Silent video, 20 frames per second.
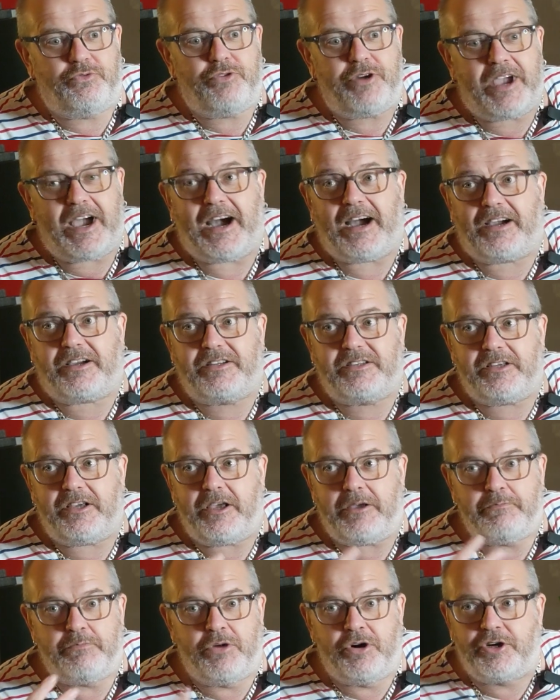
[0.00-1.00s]
react
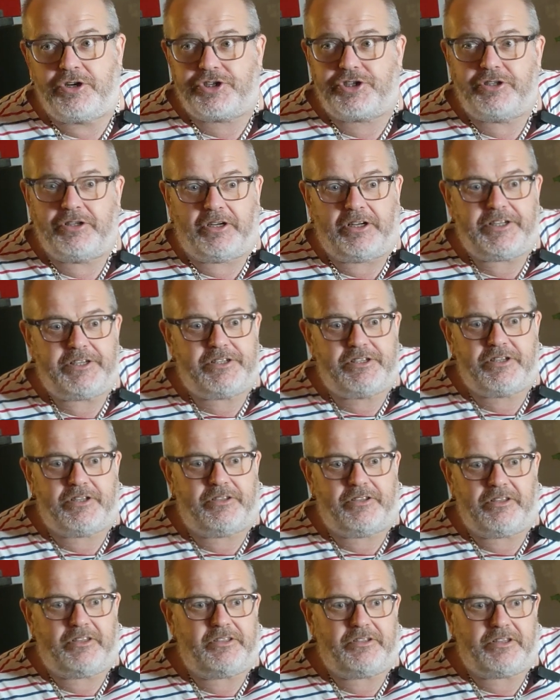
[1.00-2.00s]
emotionally
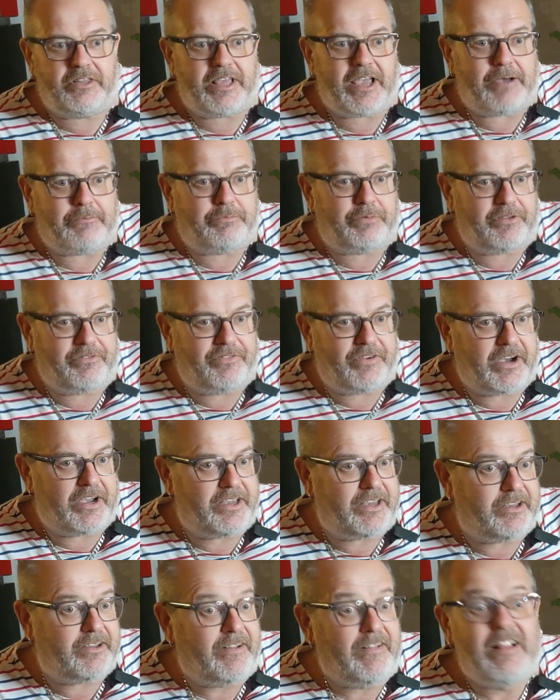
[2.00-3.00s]
to the
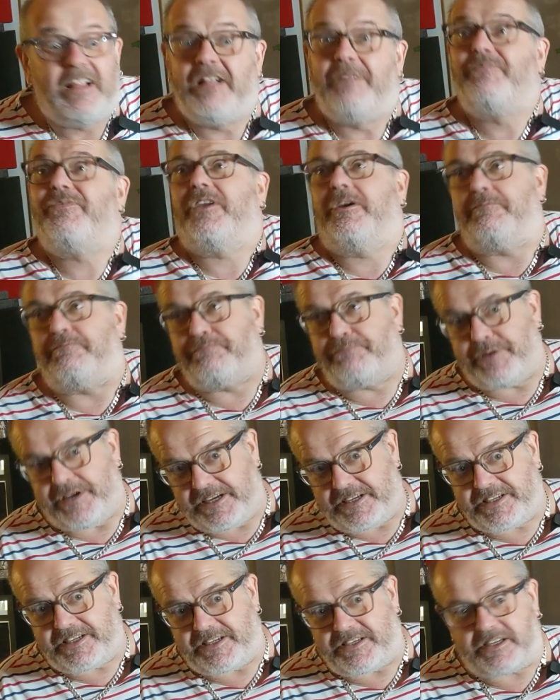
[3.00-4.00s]
amplifier.
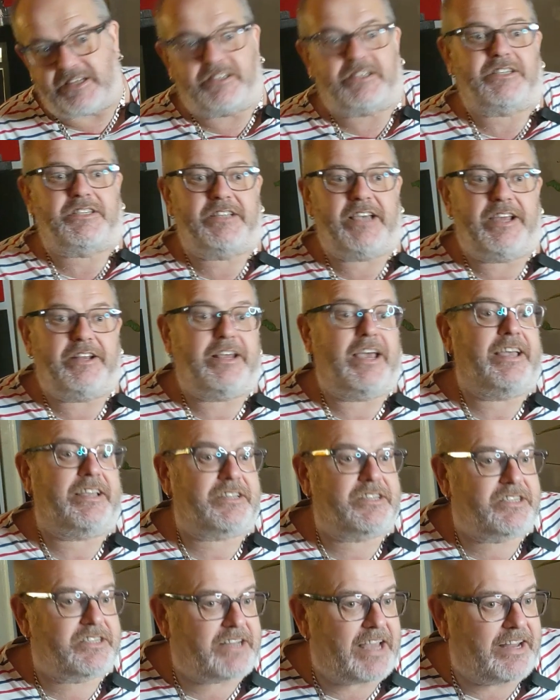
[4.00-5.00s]
Bass is, as I said,
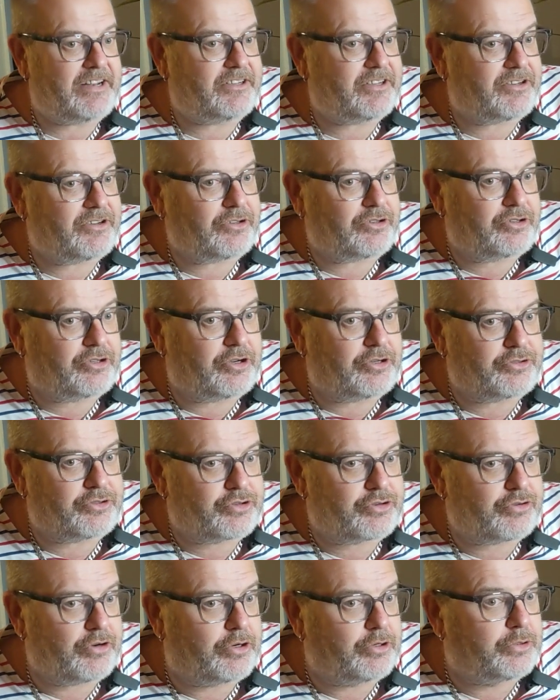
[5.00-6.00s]
extended and
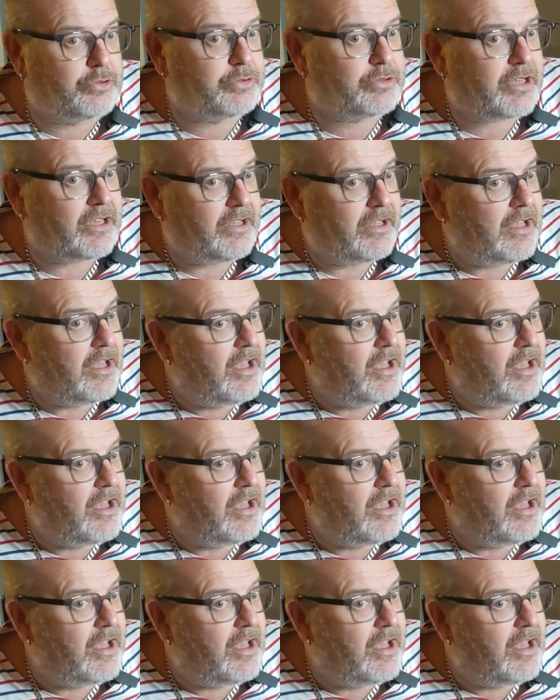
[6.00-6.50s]
controlled,